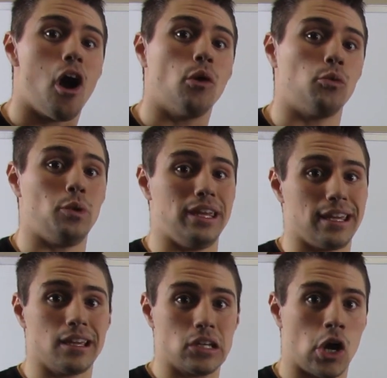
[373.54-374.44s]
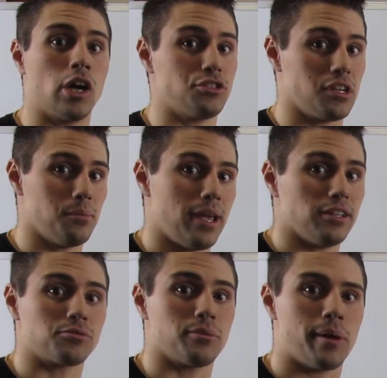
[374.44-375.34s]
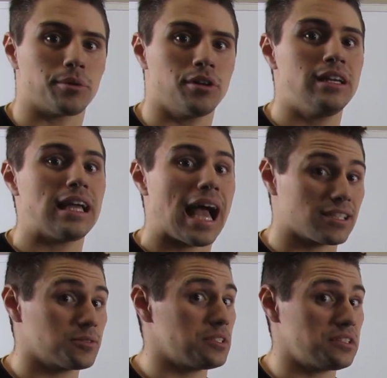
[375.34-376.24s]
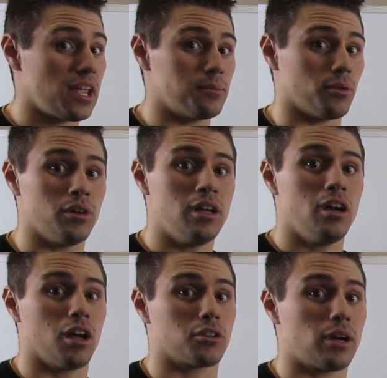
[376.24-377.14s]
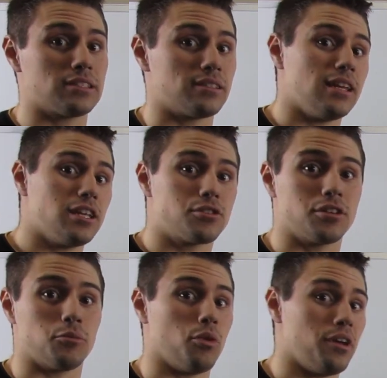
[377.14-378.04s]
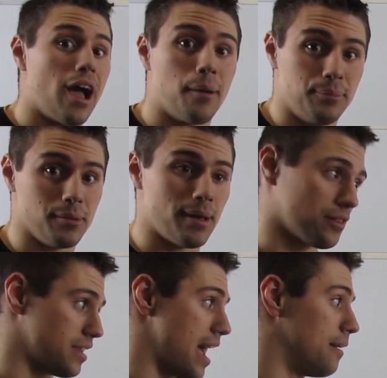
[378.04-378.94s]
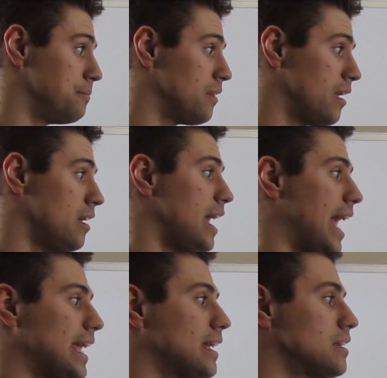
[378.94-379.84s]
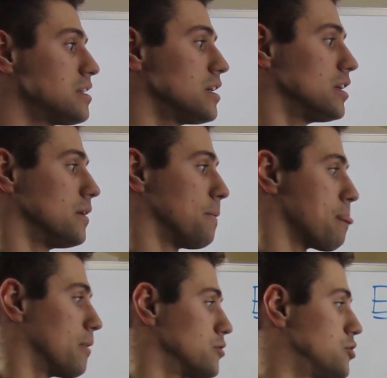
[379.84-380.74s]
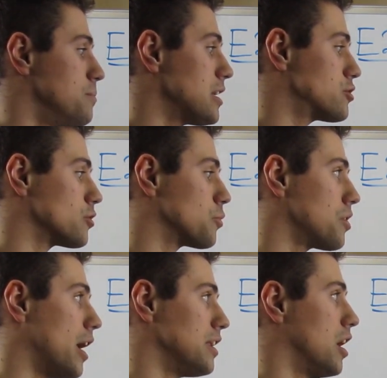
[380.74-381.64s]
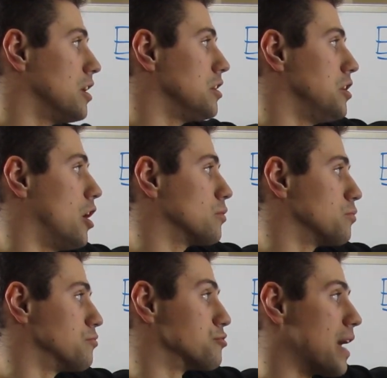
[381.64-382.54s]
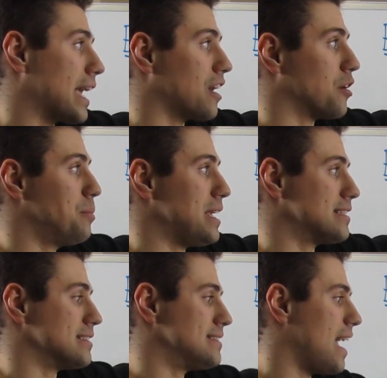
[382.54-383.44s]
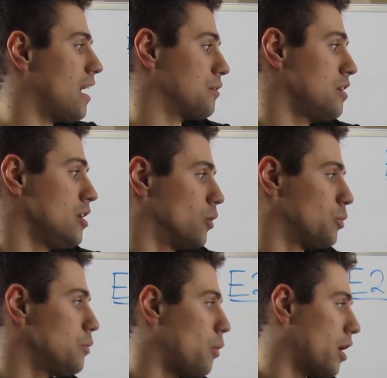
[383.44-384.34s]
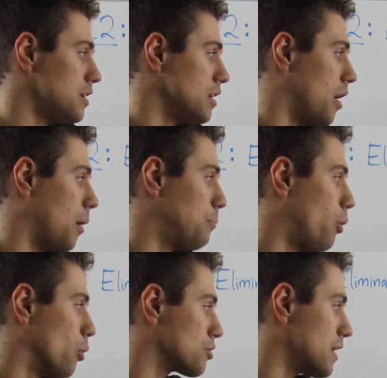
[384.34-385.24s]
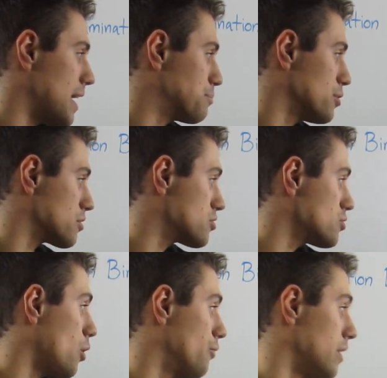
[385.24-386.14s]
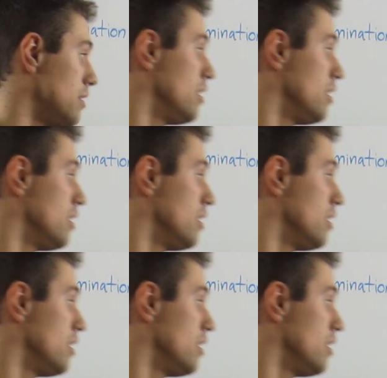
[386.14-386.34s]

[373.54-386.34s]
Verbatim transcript: a weak conjugate base. Remember, has to be stable, otherwise nature it will not be about that. And to make sure we're not, you know, dragging our bases down, we want a polar aprotic solvent